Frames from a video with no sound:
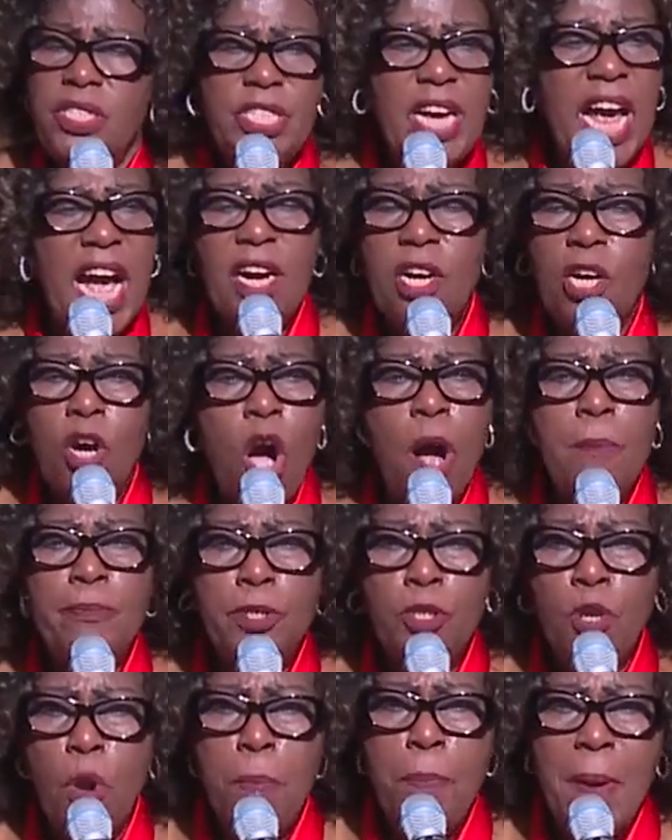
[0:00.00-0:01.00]
shall
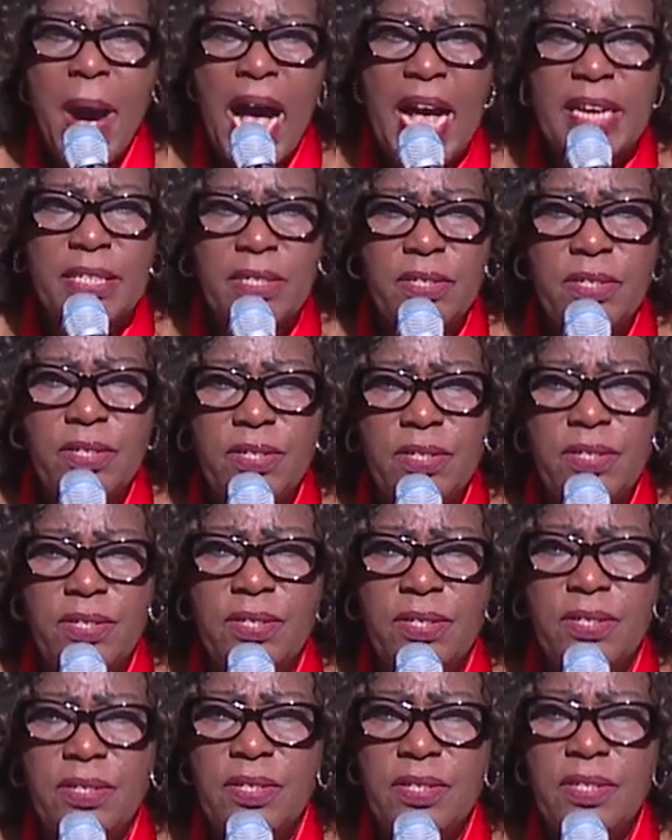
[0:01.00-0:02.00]
come to
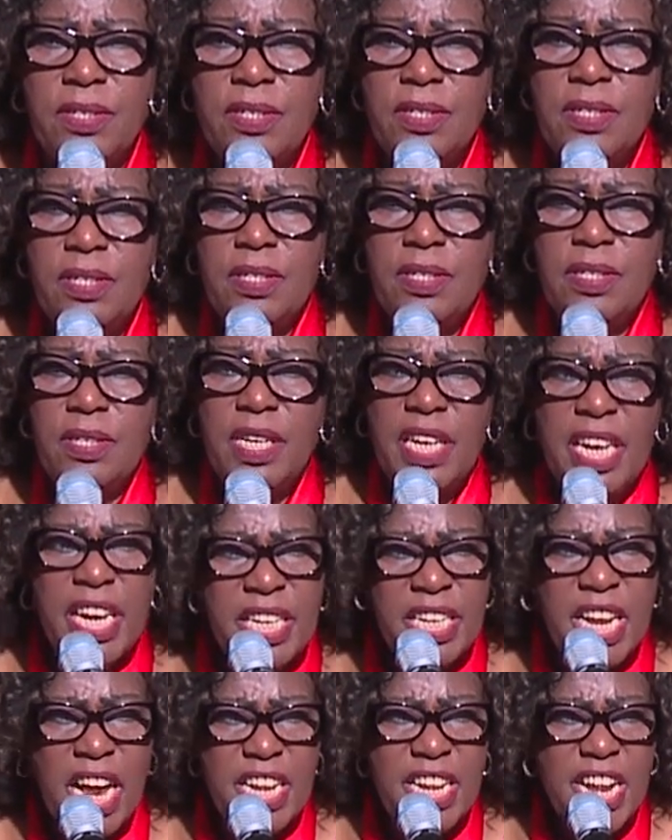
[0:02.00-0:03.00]
pass
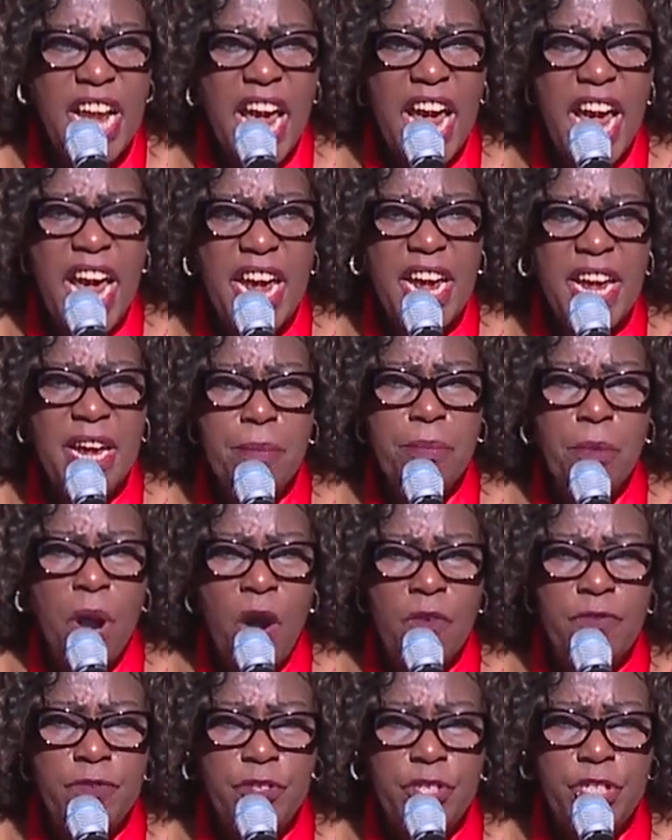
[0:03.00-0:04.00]
in the
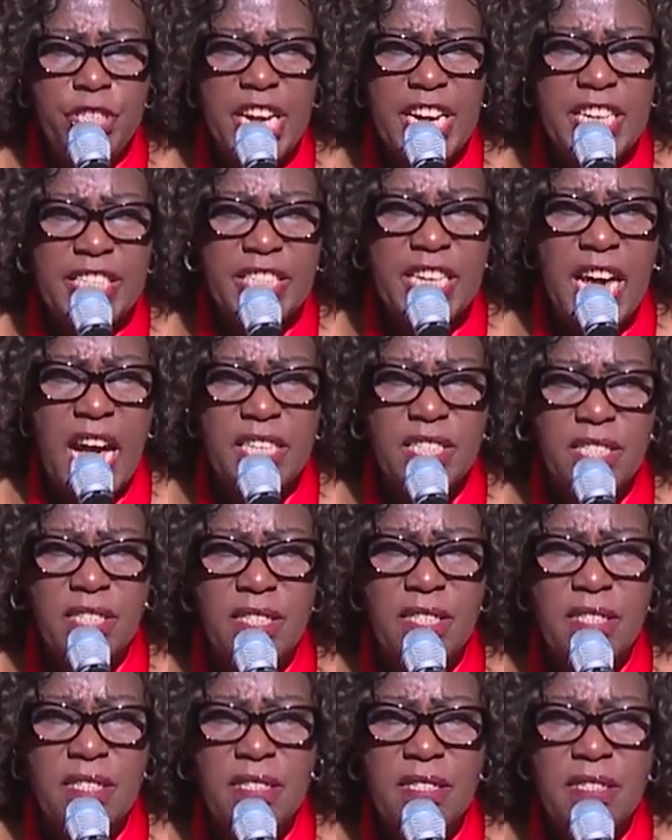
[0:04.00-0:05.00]
name of
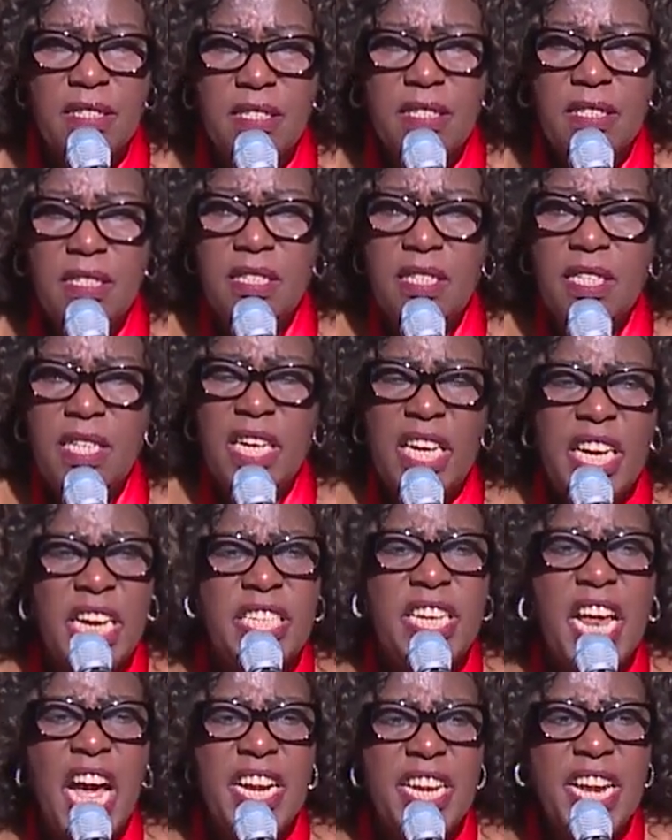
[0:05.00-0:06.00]
Jesus.
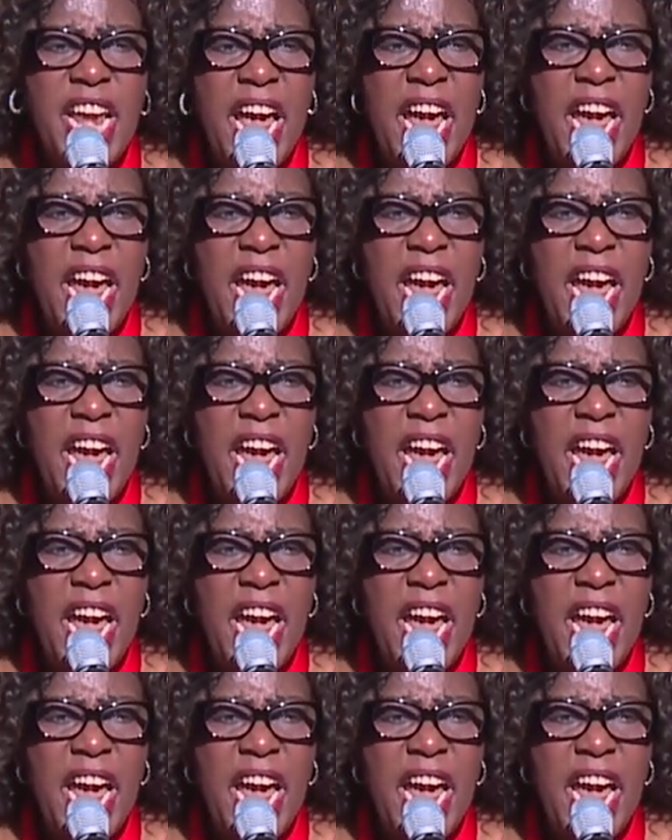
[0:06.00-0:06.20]
In the